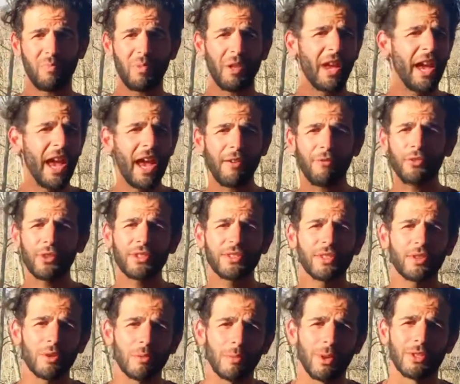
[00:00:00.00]
Every
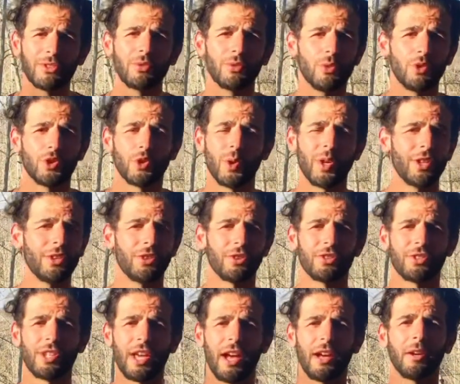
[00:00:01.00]
single muscle and joint in your
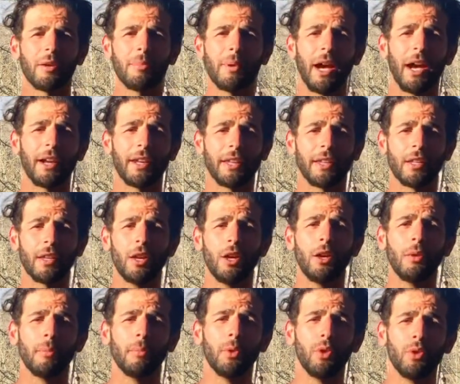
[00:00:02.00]
entire body
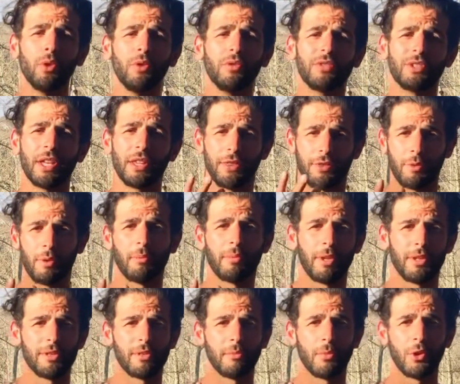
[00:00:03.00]
moves in 3
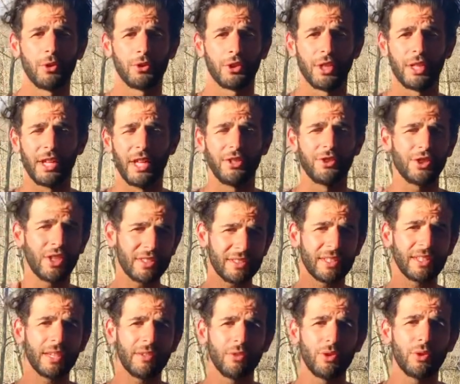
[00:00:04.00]
planes of motion. And just to
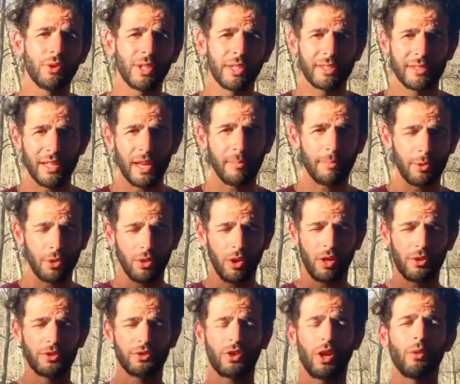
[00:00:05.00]
give you an example, I'll
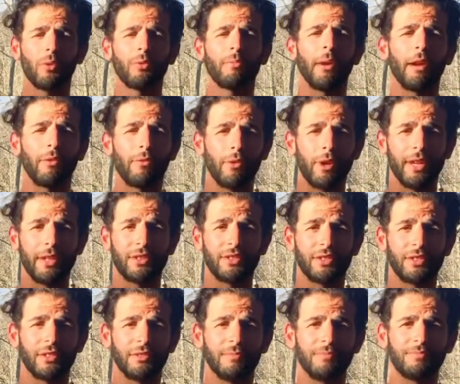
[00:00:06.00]
start with my wrist.
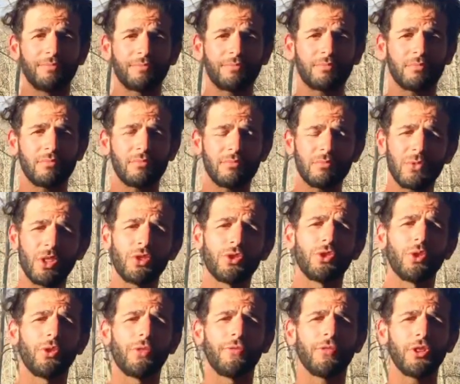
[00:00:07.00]
So
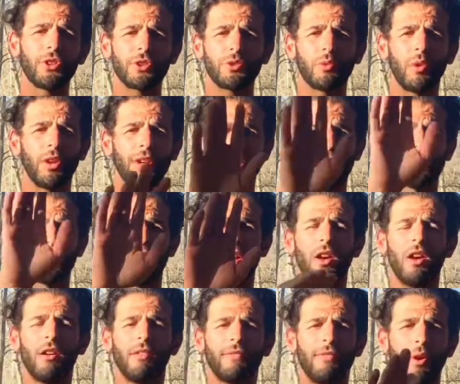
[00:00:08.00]
the first one is
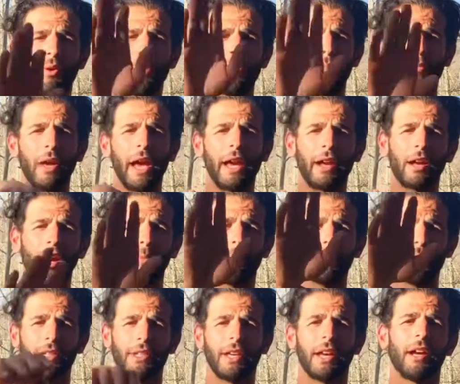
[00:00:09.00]
forward and back, up
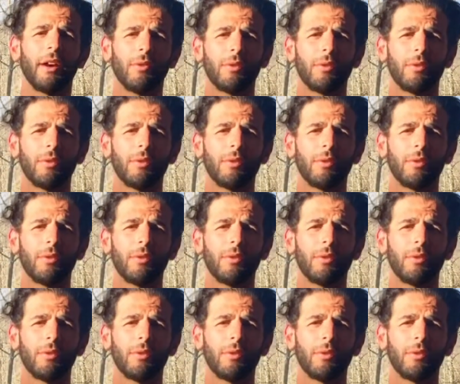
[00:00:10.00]
and down,